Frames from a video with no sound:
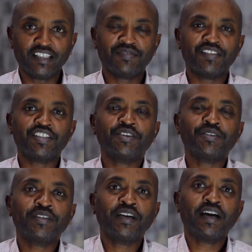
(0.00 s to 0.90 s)
In this
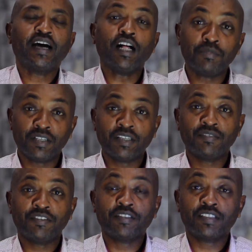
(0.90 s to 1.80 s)
video, I'll be
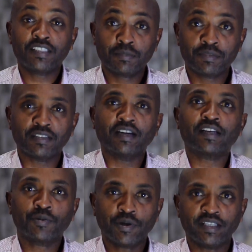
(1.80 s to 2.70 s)
giving you the steps that
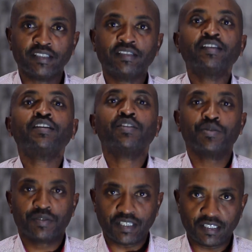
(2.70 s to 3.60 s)
are required
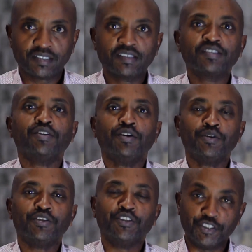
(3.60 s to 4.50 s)
to start your
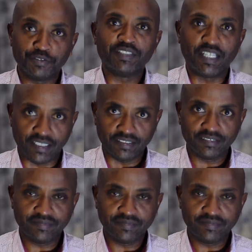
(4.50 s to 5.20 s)
own YouTube channel.